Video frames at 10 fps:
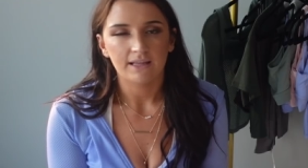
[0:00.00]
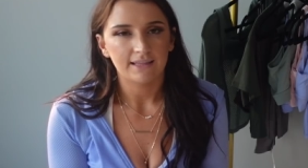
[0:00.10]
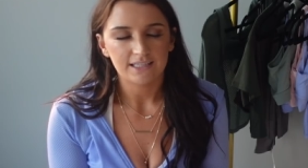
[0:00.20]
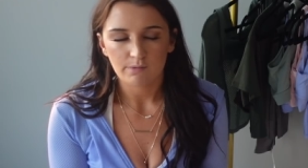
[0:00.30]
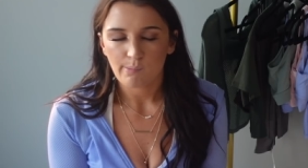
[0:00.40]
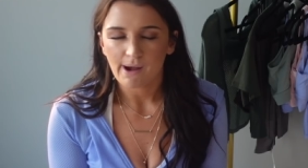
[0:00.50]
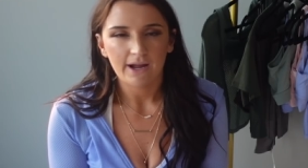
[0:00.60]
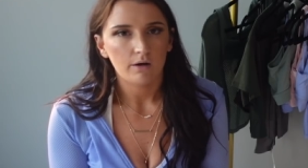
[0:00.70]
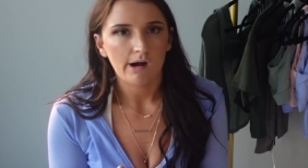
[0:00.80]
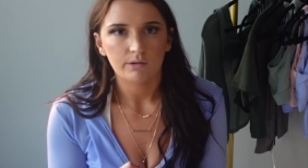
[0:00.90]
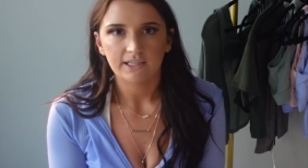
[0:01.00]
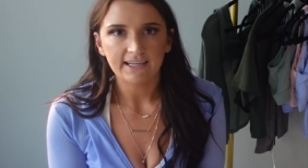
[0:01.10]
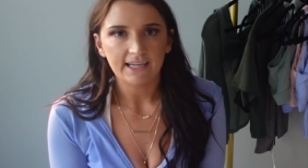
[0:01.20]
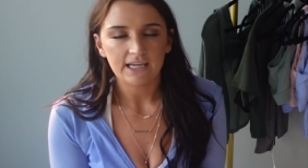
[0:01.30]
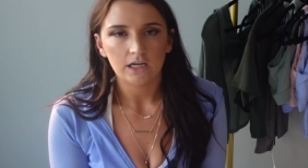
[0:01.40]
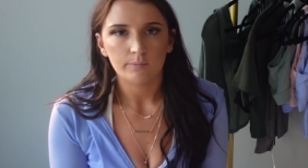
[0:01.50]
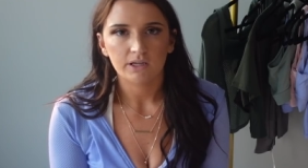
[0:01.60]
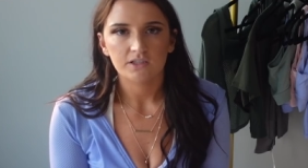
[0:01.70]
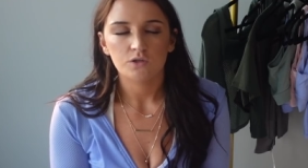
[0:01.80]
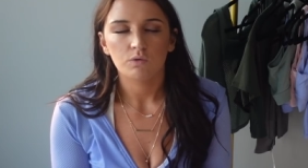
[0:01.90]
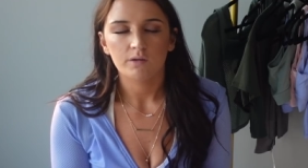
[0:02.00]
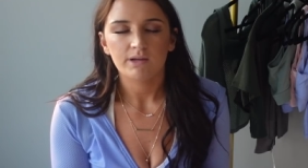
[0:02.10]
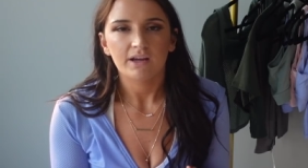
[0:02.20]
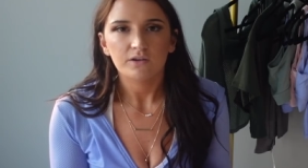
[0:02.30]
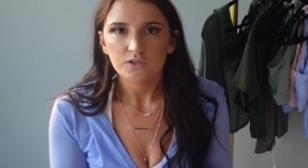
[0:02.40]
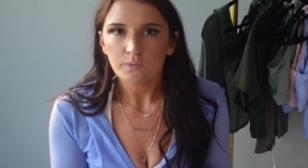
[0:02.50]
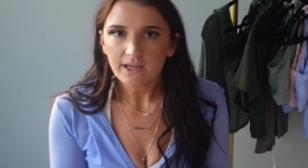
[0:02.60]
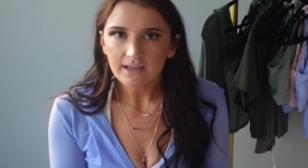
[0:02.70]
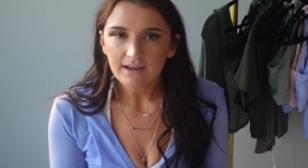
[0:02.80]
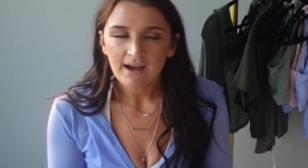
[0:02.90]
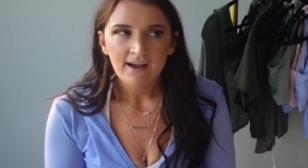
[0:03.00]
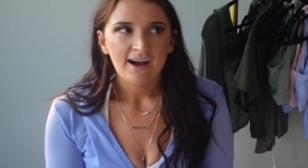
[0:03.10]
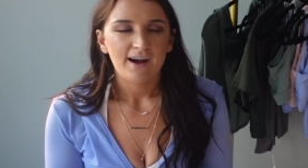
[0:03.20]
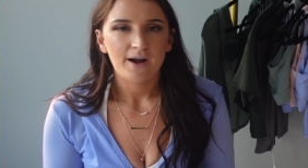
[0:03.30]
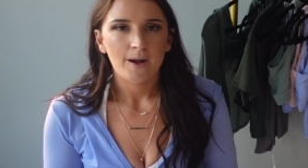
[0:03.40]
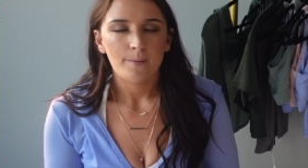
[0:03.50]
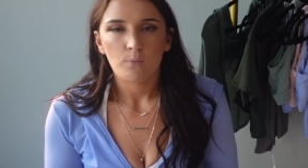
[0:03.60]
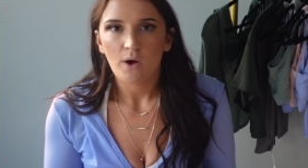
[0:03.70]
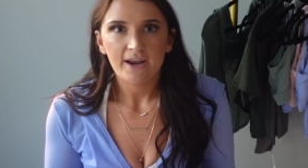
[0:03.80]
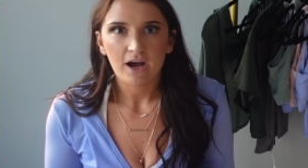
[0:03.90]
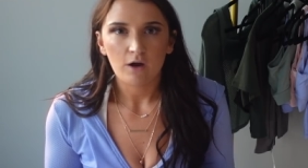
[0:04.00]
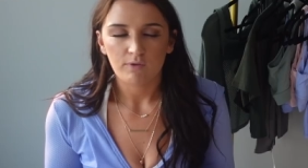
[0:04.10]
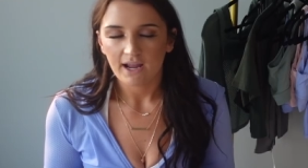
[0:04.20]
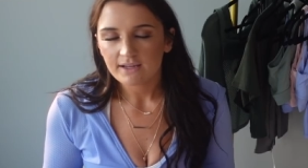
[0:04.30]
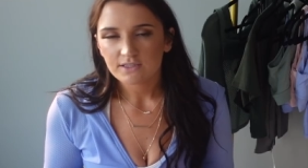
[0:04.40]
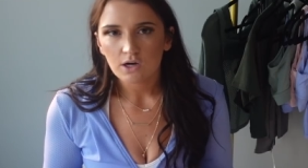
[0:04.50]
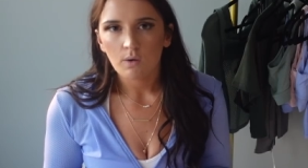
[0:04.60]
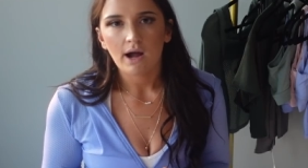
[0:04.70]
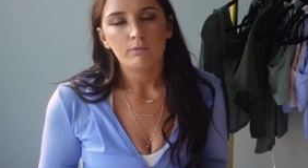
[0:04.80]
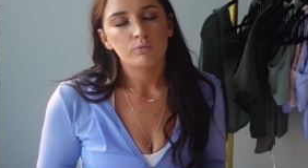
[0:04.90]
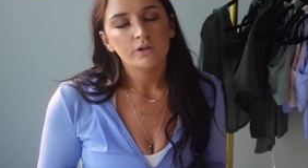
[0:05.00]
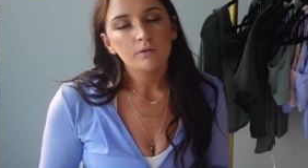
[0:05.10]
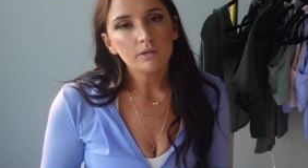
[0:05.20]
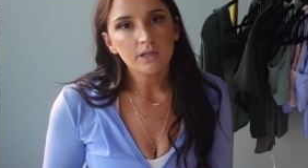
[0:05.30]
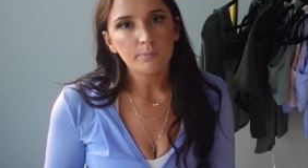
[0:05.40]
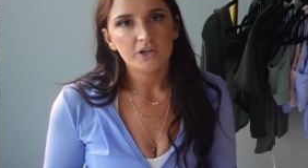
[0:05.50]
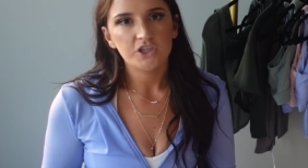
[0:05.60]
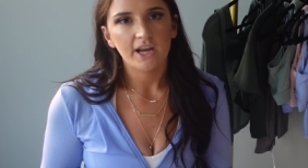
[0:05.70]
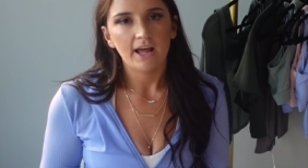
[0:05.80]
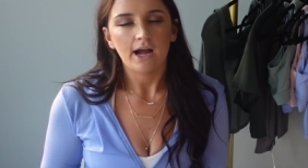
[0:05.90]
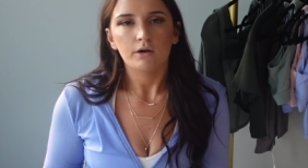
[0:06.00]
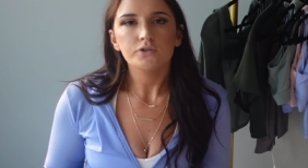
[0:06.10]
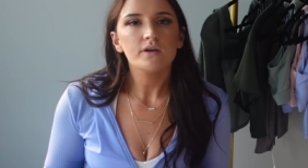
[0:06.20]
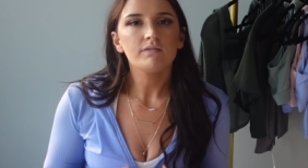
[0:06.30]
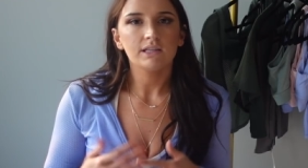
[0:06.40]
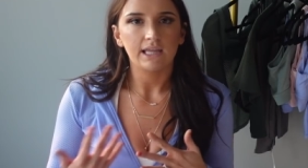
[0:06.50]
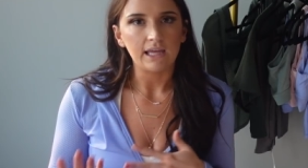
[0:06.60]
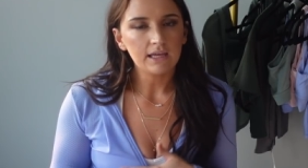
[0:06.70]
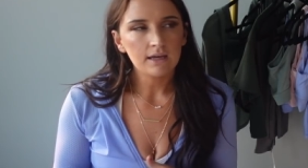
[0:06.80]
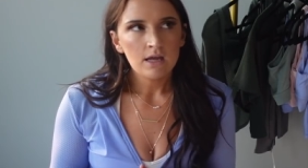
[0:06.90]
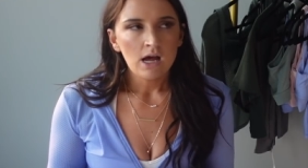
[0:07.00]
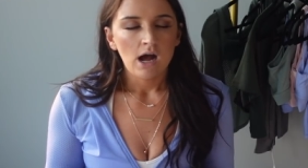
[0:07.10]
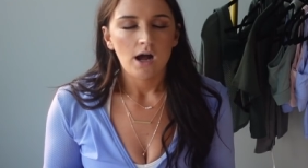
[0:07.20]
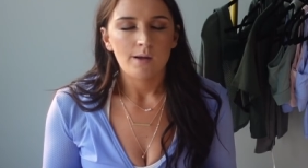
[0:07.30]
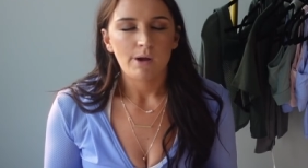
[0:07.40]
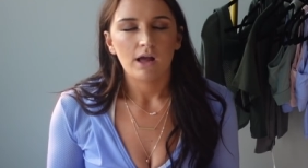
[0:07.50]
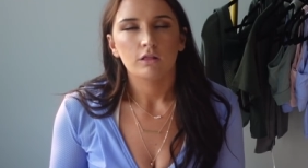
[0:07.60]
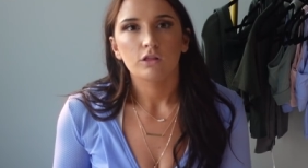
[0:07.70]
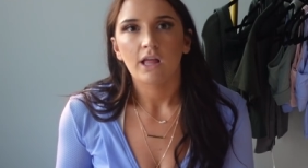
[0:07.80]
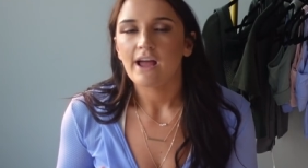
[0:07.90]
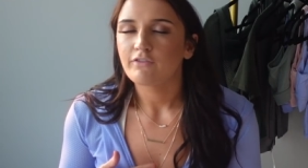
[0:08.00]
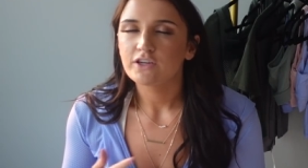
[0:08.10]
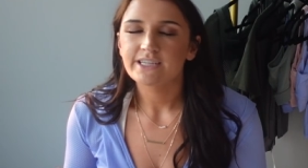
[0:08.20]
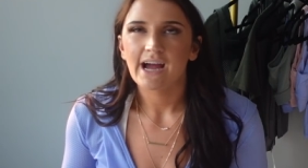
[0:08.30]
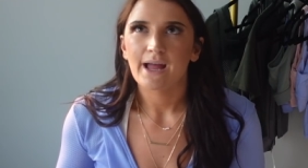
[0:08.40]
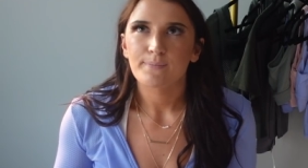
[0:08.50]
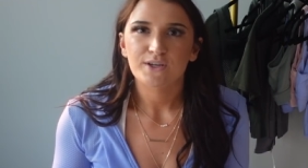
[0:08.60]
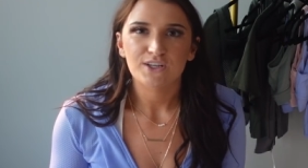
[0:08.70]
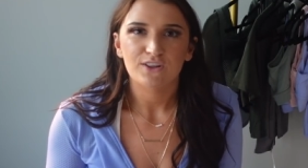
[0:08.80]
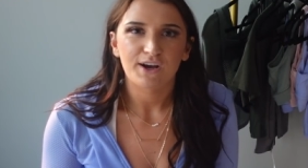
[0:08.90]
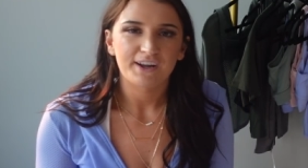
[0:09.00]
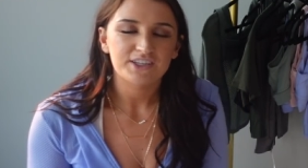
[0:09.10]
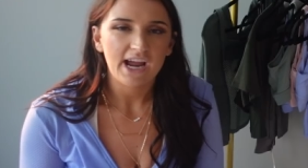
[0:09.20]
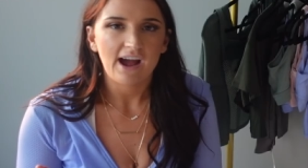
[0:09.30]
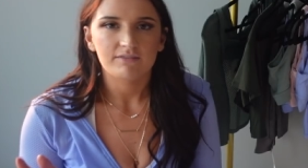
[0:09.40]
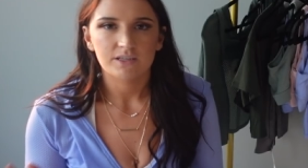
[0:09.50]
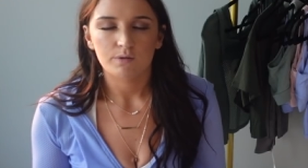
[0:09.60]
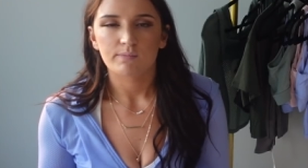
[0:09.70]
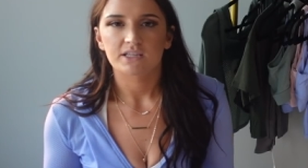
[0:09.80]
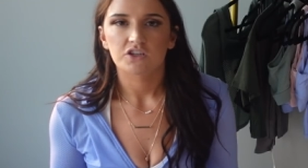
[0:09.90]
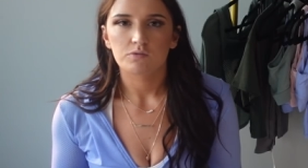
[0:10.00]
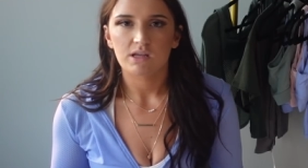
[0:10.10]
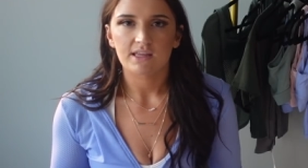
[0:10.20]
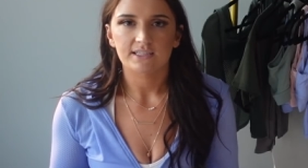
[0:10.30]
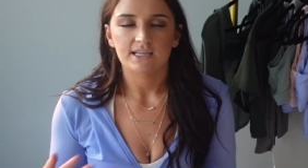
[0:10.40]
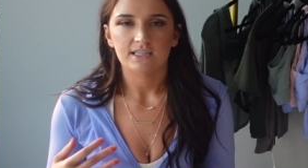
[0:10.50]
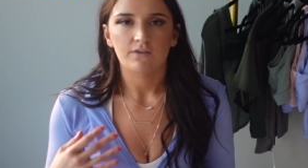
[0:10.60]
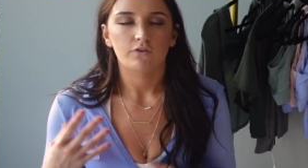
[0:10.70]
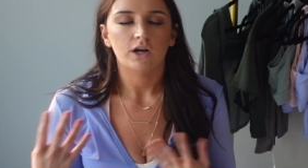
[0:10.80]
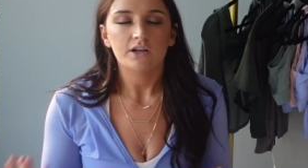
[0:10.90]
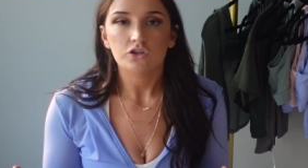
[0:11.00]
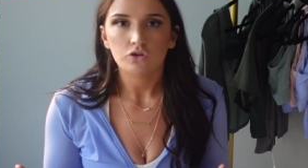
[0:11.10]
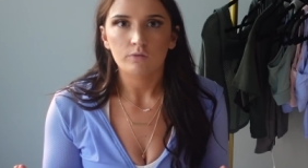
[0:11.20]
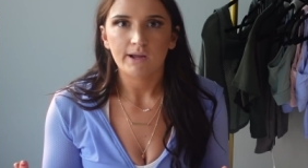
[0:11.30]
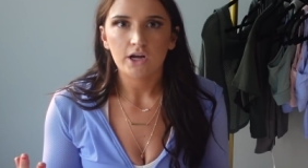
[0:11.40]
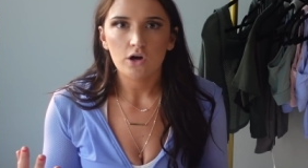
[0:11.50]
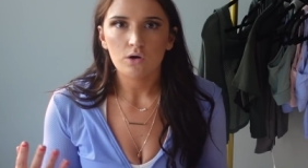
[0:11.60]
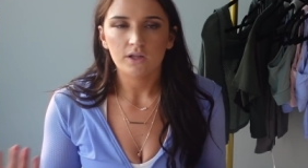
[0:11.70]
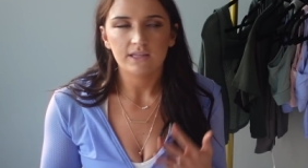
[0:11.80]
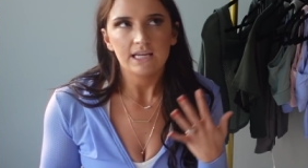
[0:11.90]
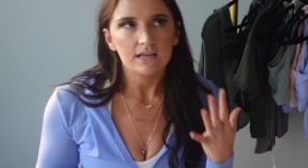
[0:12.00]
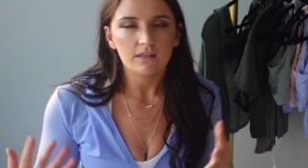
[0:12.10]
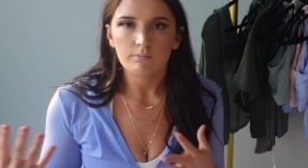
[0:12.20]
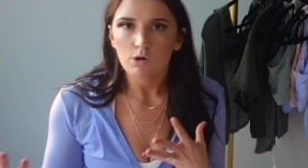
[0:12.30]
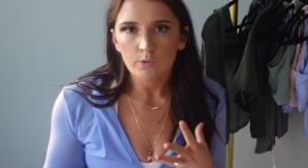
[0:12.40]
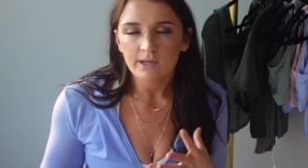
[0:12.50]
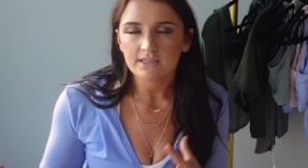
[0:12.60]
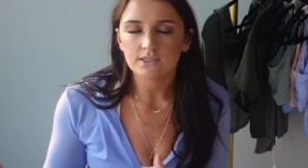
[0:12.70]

Link to my bio, I will link it here because you want to be entered to win. Why not, right? So I really, really appreciate it. I also have a link. Every time there's a launch, I have someone message me that says they forgot to throw in my code in the heat of the moment.